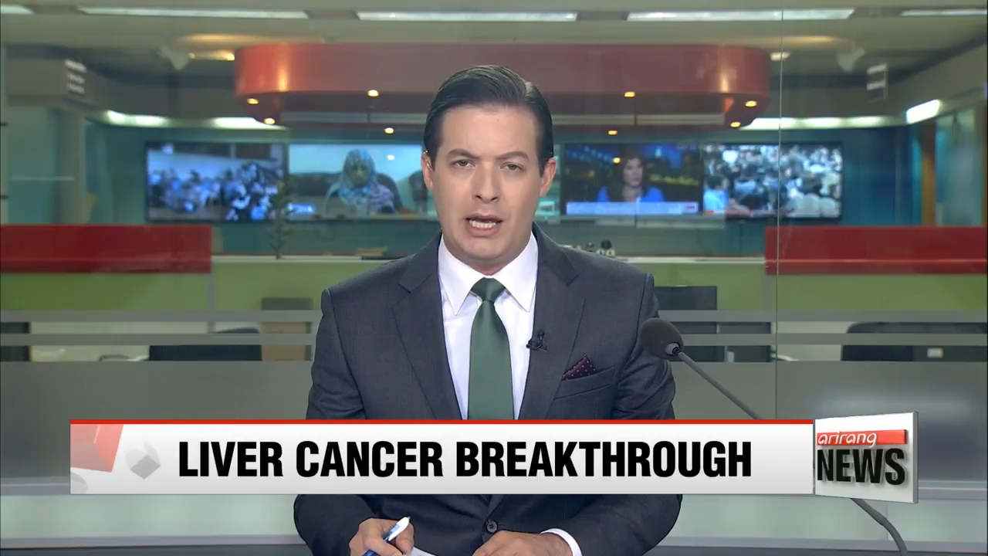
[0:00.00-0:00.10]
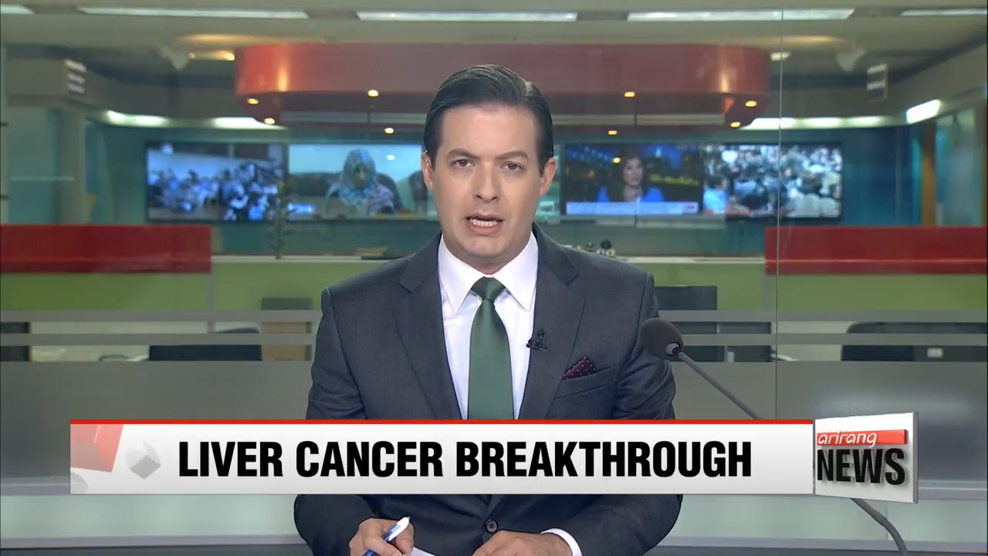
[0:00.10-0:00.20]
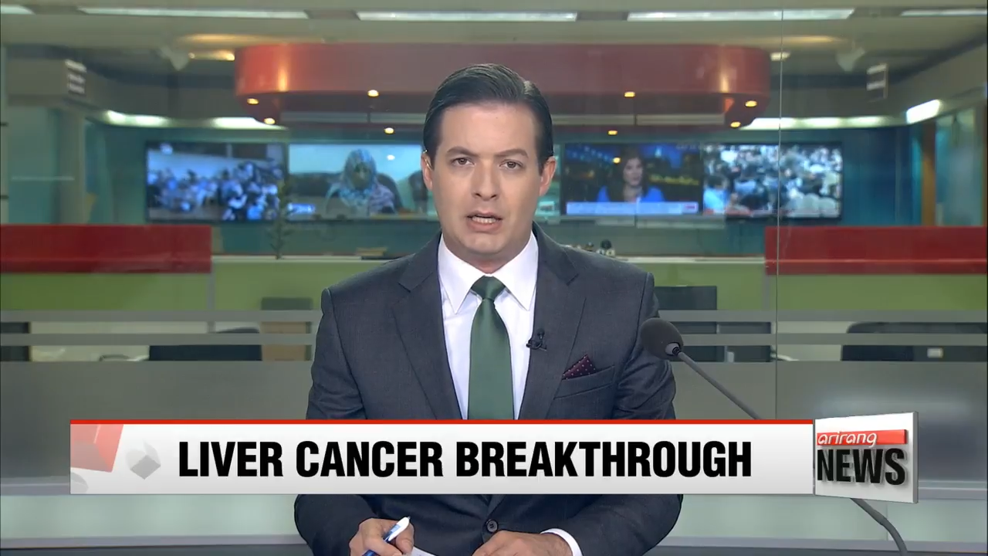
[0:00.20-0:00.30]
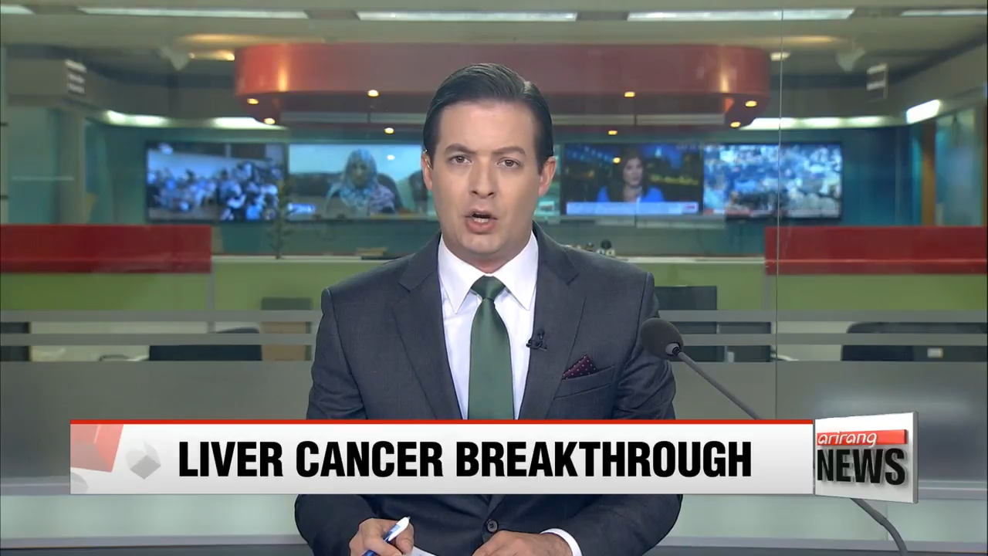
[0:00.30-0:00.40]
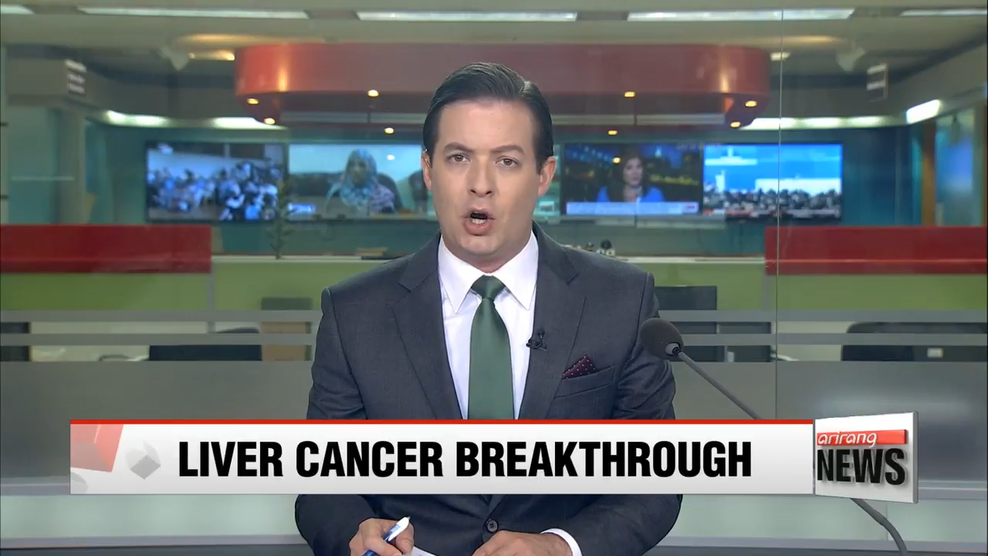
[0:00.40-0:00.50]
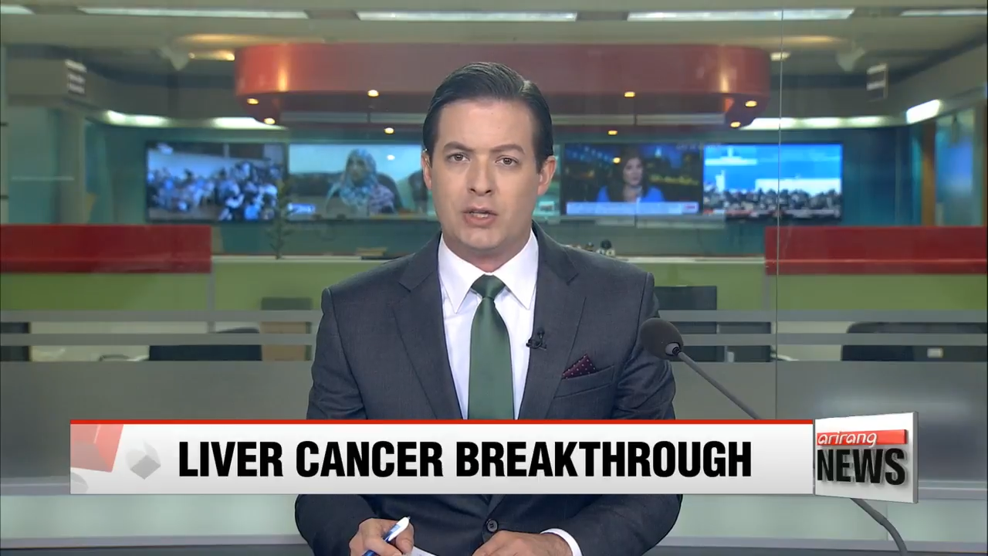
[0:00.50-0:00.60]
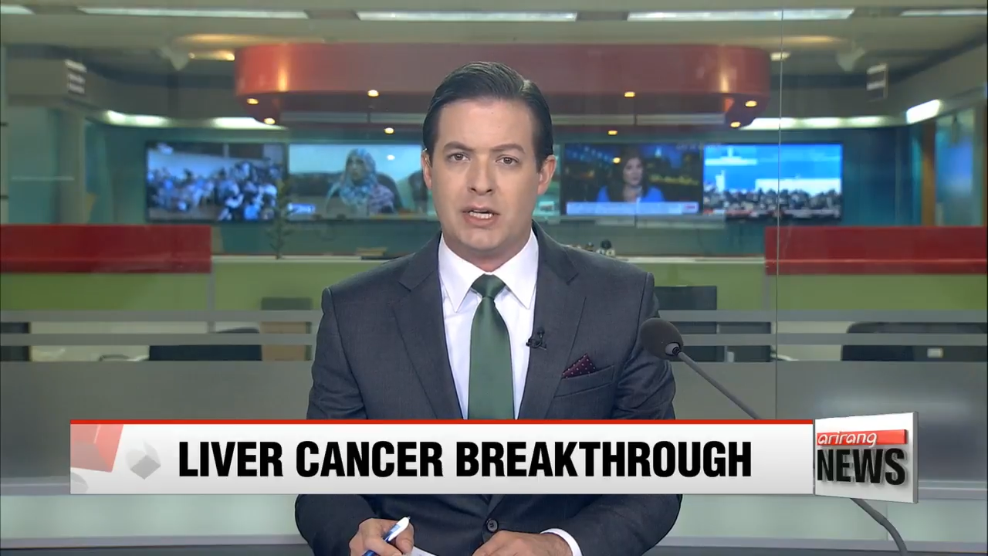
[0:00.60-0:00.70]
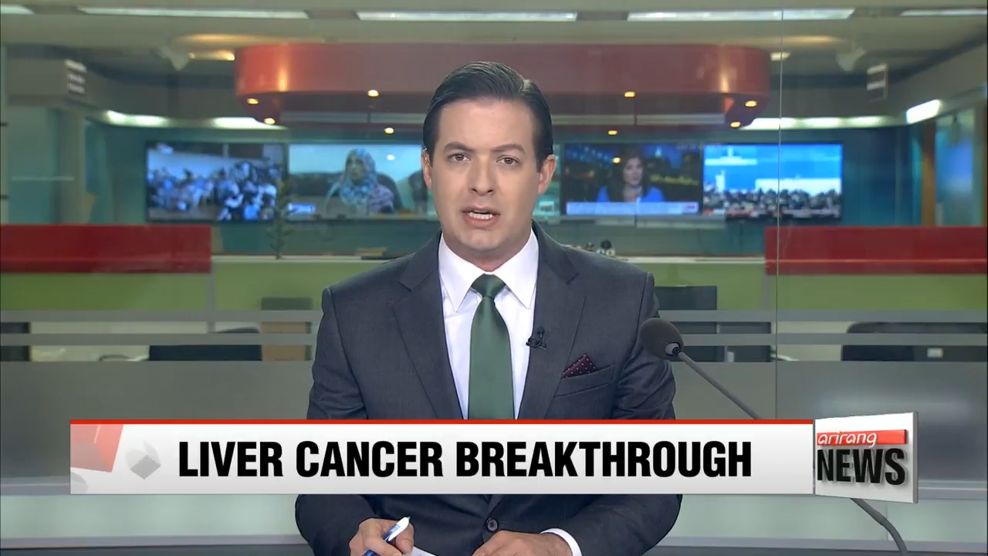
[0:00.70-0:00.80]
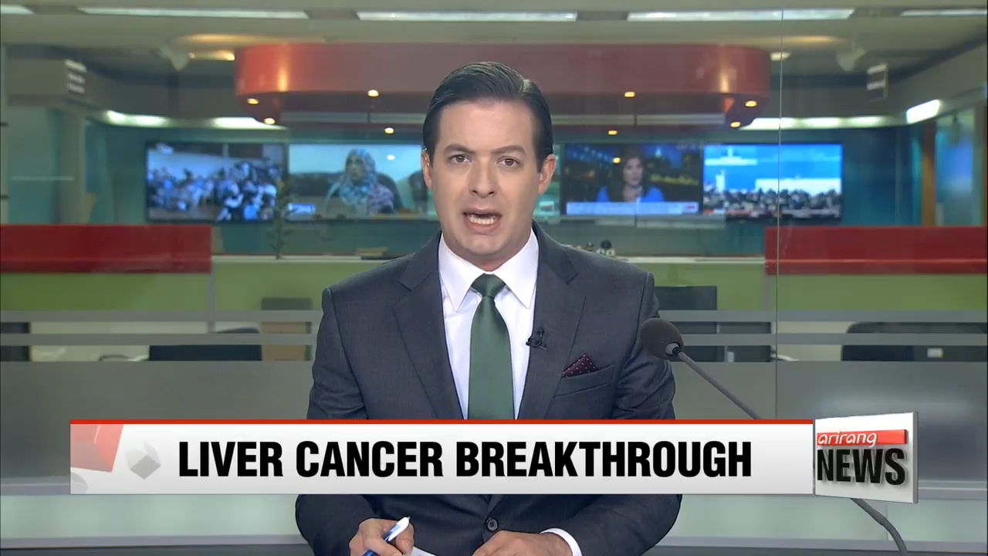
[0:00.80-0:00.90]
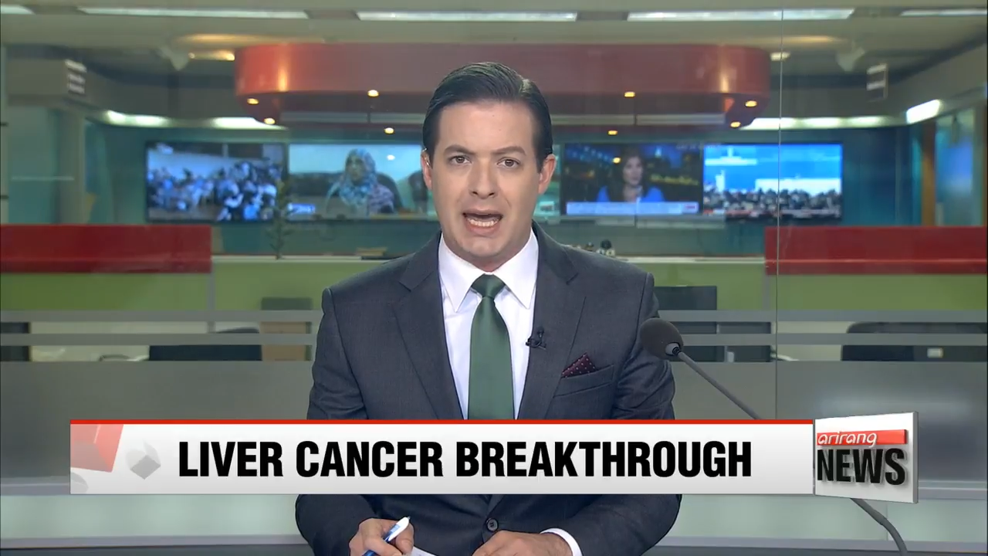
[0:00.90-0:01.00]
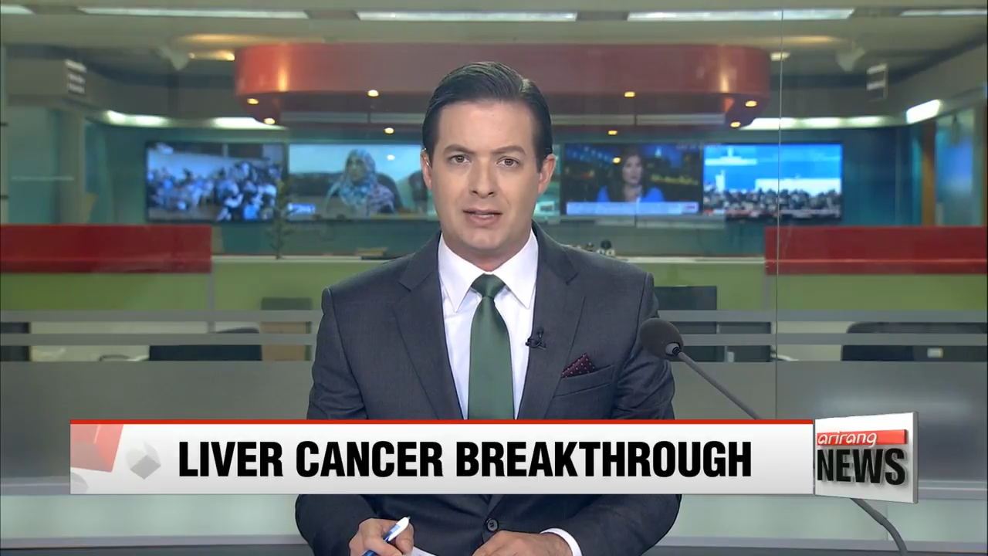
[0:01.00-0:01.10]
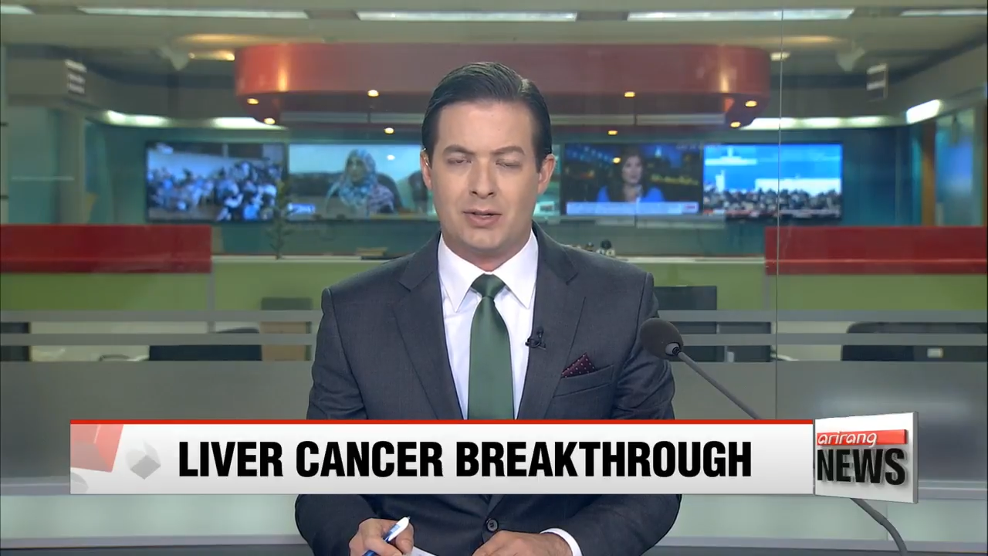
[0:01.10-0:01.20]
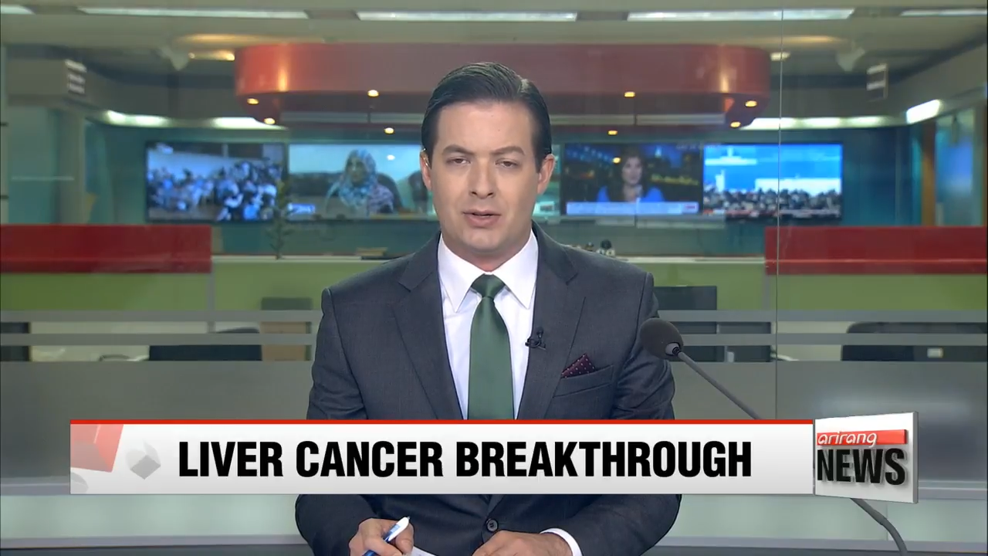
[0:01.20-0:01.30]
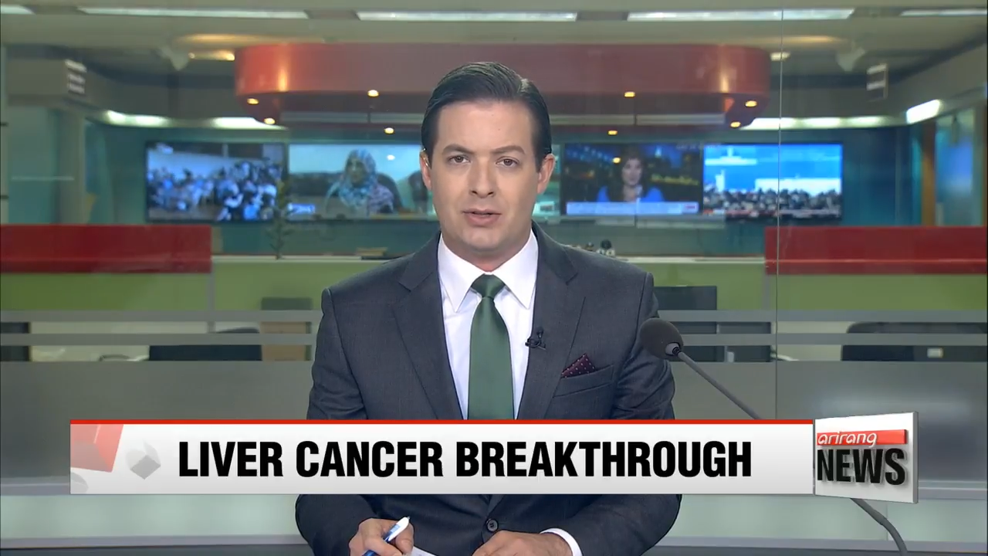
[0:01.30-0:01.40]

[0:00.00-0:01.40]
in causing cancer